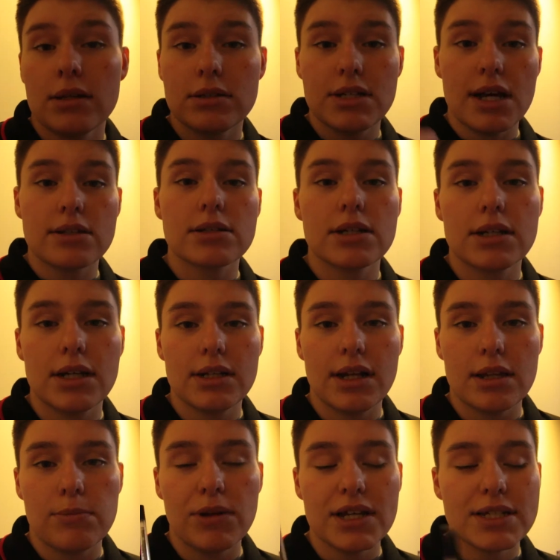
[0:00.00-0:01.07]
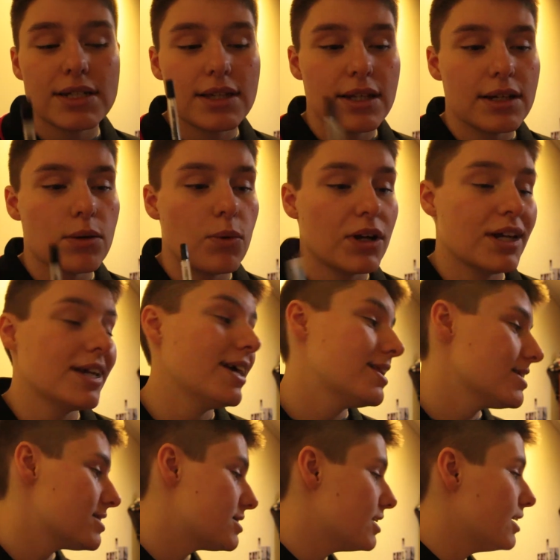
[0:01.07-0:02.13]
Dad's going another plastic thing. We're going to get
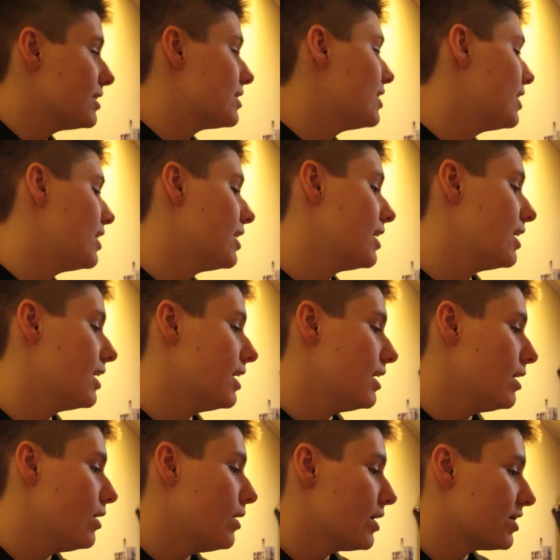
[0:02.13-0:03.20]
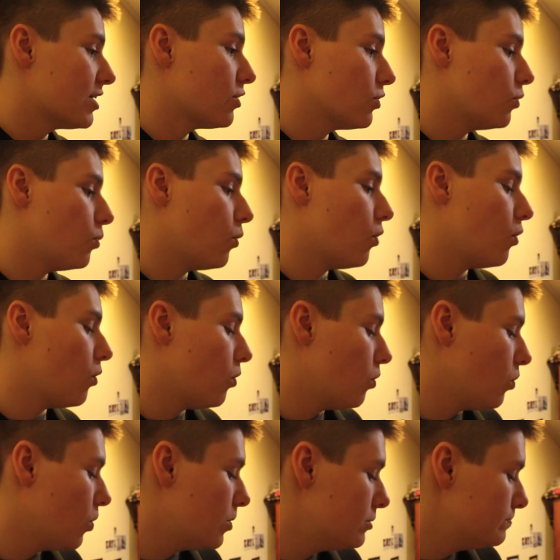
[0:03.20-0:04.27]
this done. Thing on the
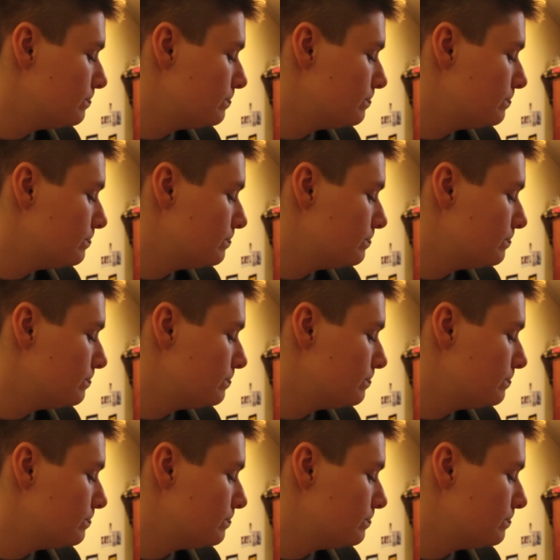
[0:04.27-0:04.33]
wall.